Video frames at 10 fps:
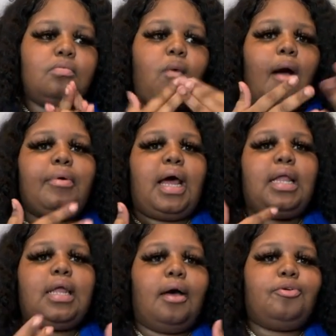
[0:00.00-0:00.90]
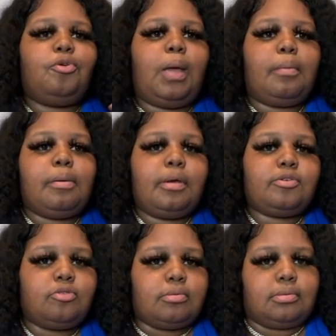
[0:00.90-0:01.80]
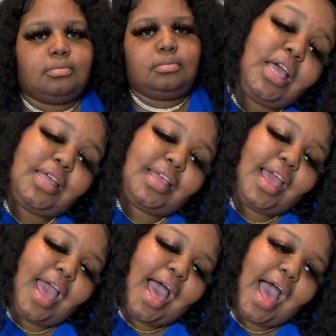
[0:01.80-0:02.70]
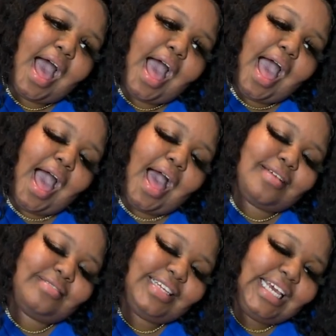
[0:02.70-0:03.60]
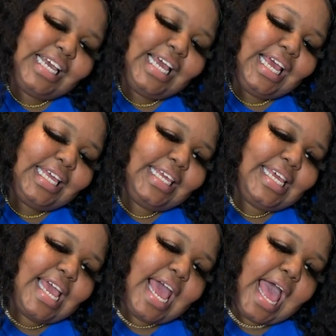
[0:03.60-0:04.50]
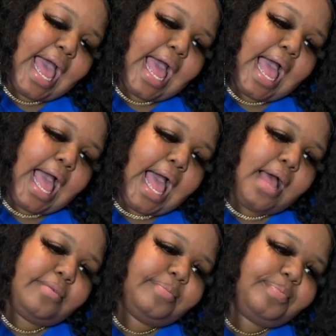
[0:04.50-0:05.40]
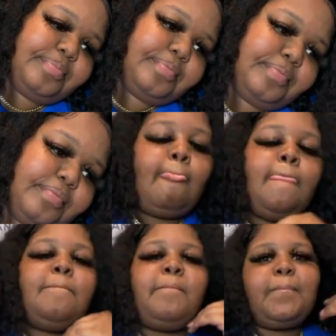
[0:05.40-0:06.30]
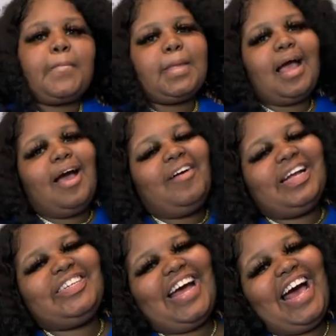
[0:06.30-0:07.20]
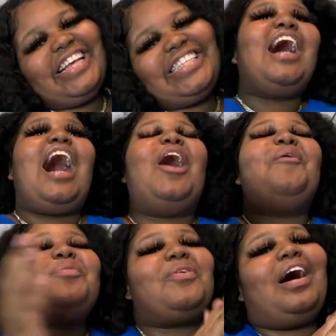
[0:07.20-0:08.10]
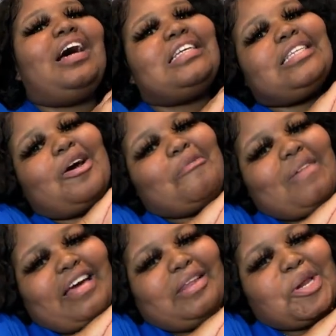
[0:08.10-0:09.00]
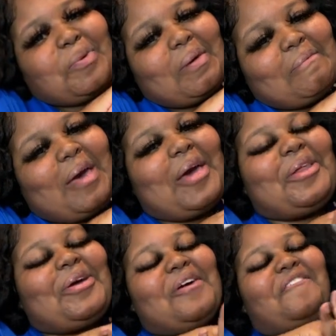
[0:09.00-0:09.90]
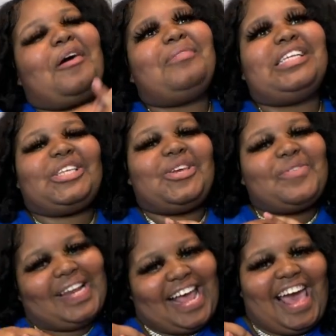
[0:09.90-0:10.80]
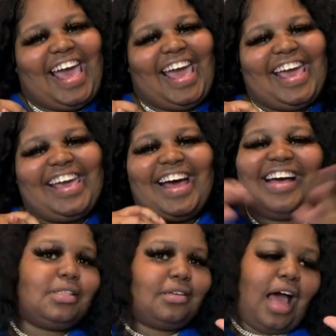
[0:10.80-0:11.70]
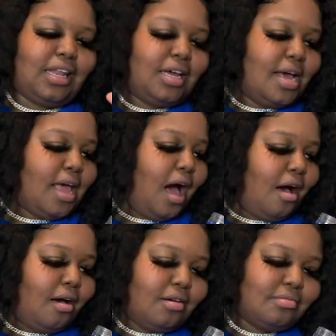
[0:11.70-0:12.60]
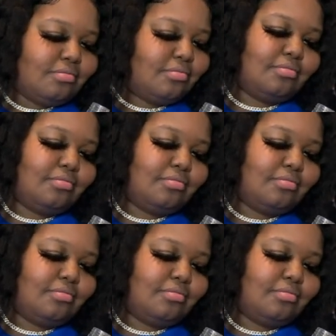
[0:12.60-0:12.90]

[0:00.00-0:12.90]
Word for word: Why would I allow you to make me miserable? Yeah. Yeah. All right, you guys. I hope you guys know me a little bit better from this Q&A. I love y'all.